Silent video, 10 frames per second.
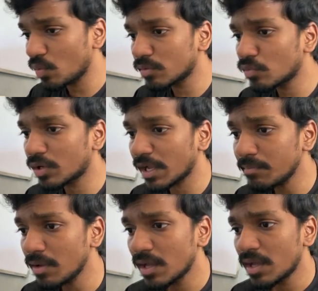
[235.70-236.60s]
one more
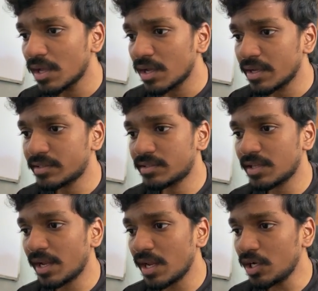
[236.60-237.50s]
time. It's
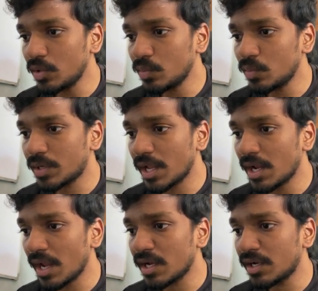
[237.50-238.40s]
checking to
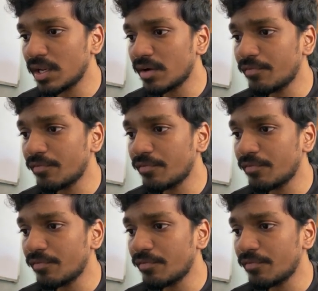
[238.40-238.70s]
take entry at